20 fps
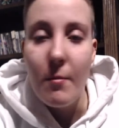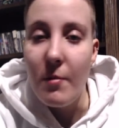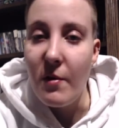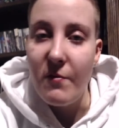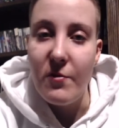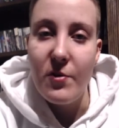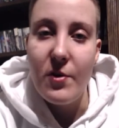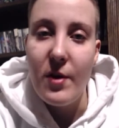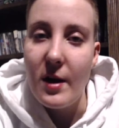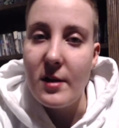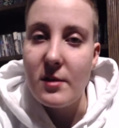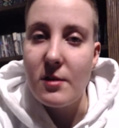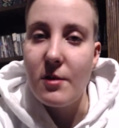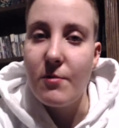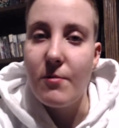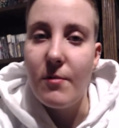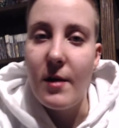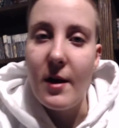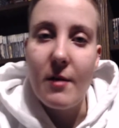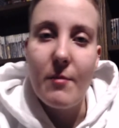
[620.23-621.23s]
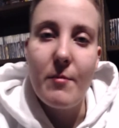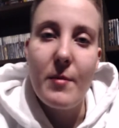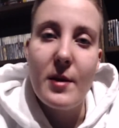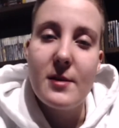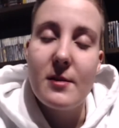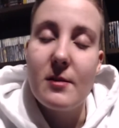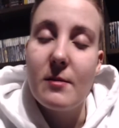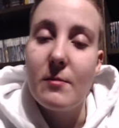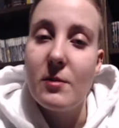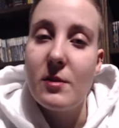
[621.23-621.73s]
but if you guys could
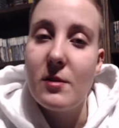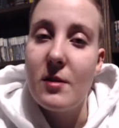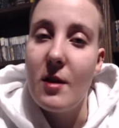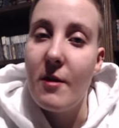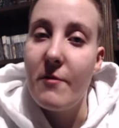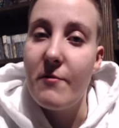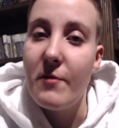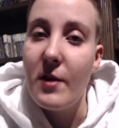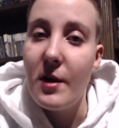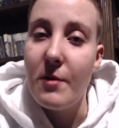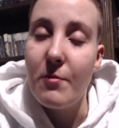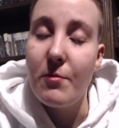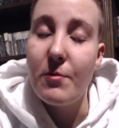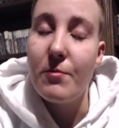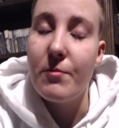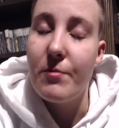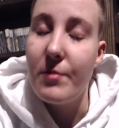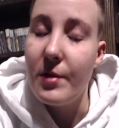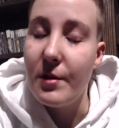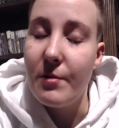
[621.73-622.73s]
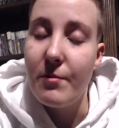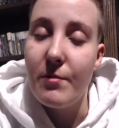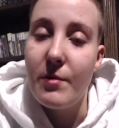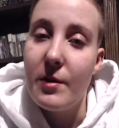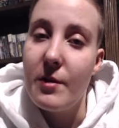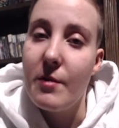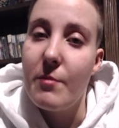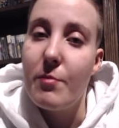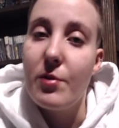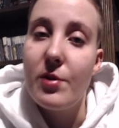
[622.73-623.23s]
recommend some stuff, I would
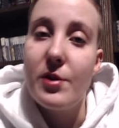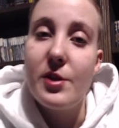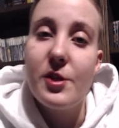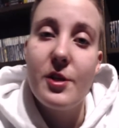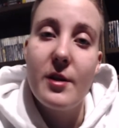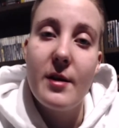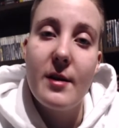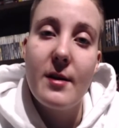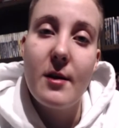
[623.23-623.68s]
really appreciate